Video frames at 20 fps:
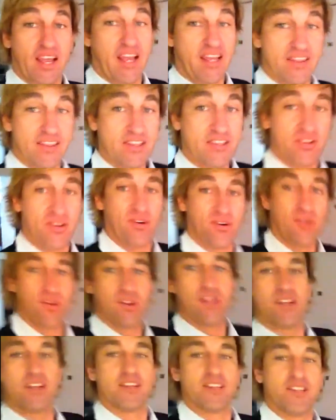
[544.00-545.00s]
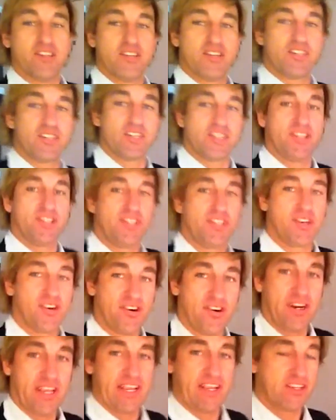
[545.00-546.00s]
in this whole illusion
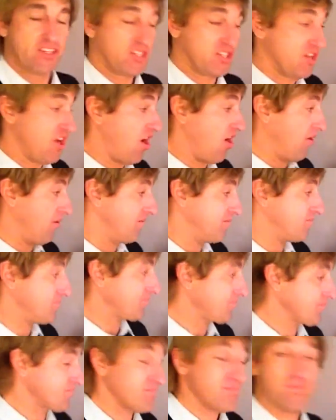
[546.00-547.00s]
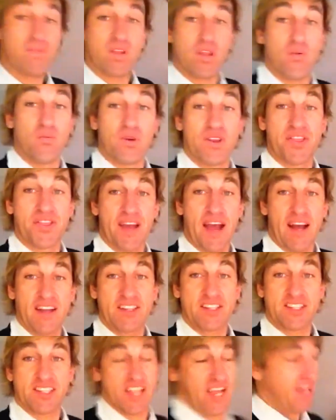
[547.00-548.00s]
journey. So, with that
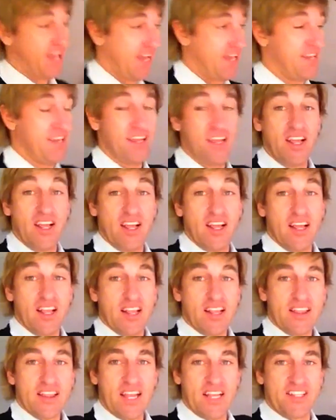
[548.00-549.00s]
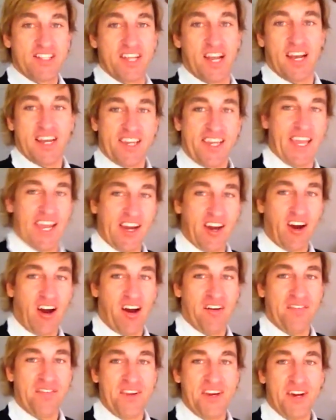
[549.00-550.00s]
said, let's uh, kick
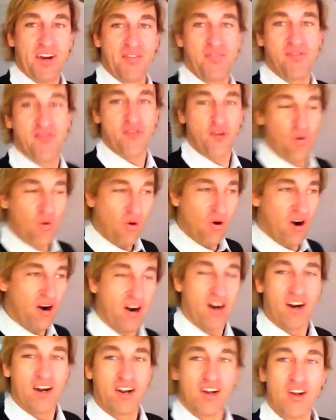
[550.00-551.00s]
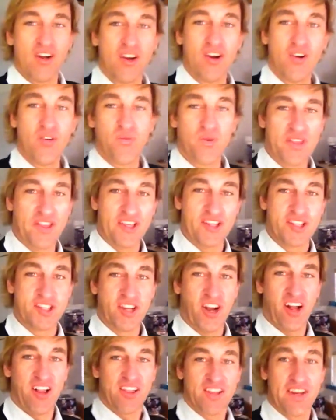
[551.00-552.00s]
off year four with a
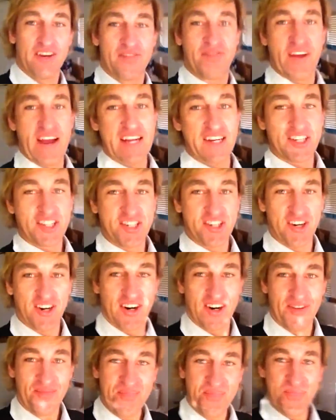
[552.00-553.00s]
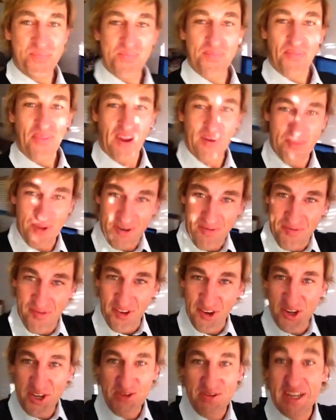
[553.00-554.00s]
solid adventure. I'm going to
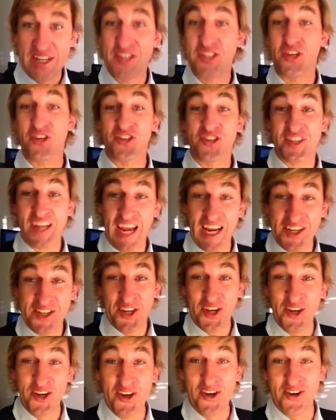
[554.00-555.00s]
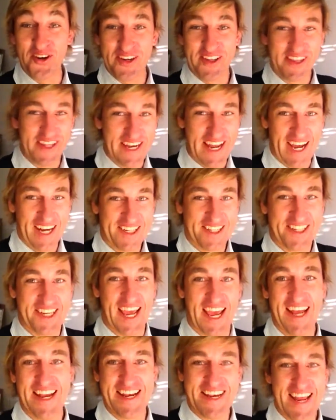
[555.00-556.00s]
fill you in, so stay tuned the next
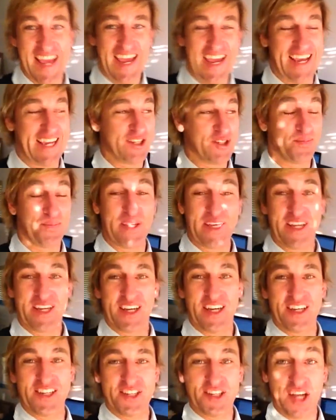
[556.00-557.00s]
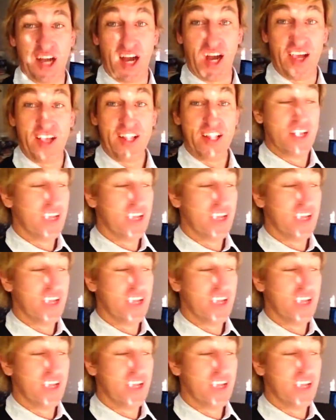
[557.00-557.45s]
10 days because uh,